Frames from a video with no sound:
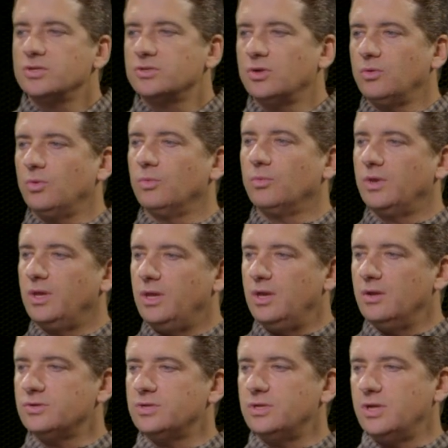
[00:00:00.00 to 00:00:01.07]
So
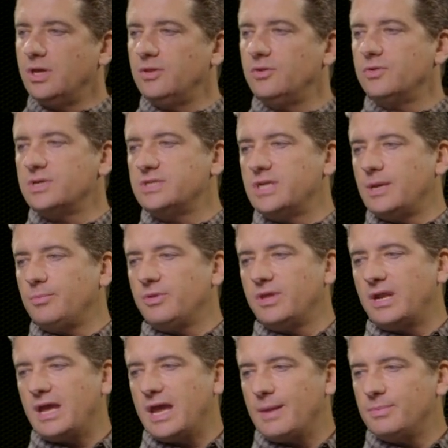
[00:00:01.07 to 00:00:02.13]
here's another example
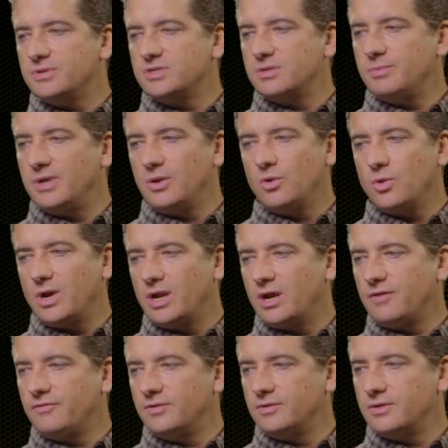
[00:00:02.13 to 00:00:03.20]
that happens to me quite
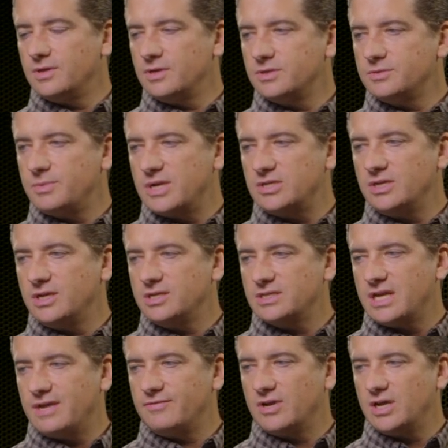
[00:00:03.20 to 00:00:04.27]
often, especially because
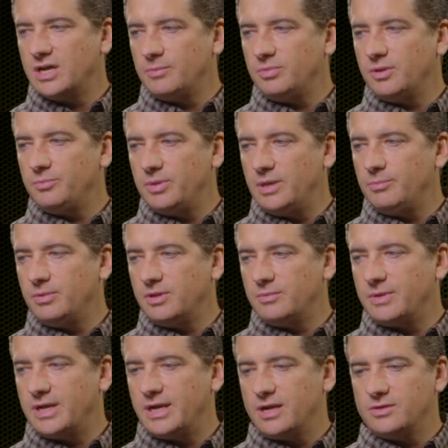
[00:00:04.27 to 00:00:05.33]
I have a couple of people in
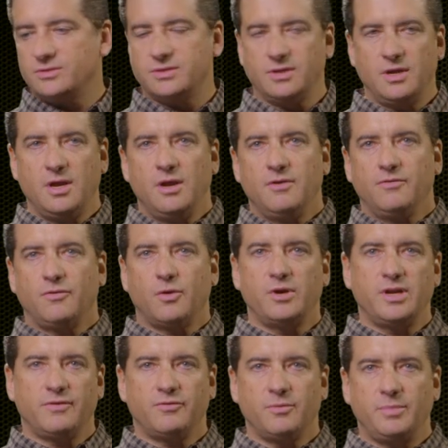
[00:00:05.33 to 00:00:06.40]
my house, four
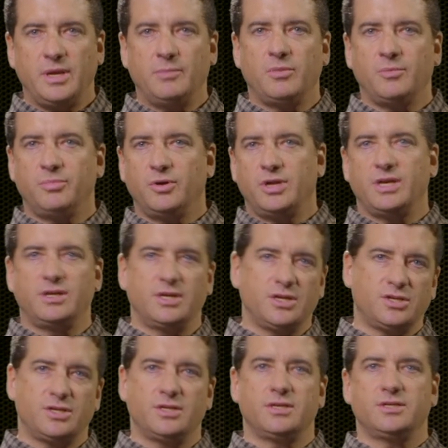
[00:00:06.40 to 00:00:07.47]
different people putting
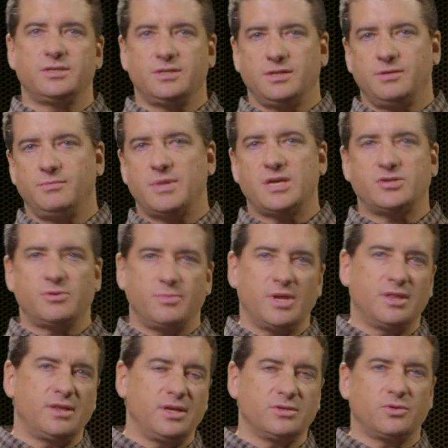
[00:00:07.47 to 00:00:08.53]
dishes and
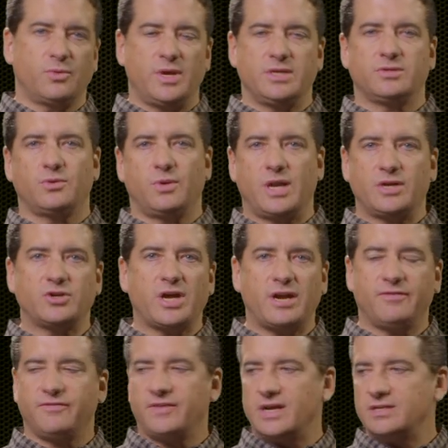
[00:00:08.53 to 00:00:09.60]
measuring things away. So when I try
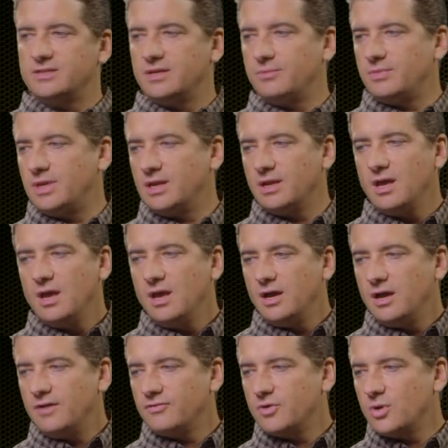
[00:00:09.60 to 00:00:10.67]
to find something,
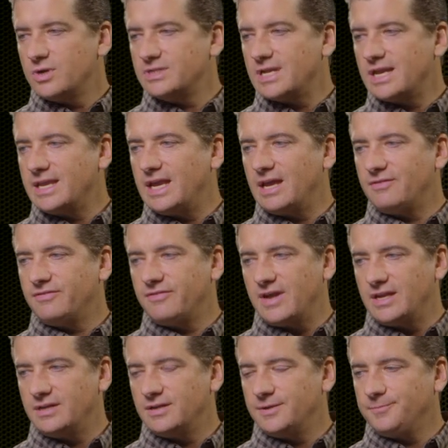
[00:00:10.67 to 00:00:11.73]
of course, I can't
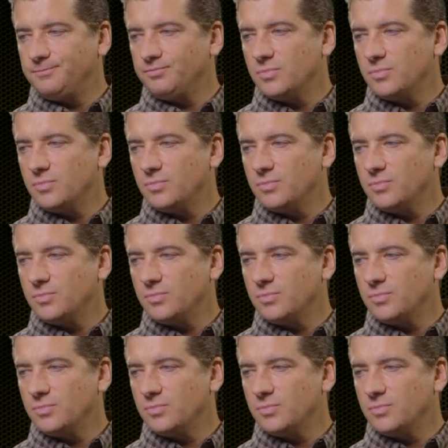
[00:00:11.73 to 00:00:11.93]
find it.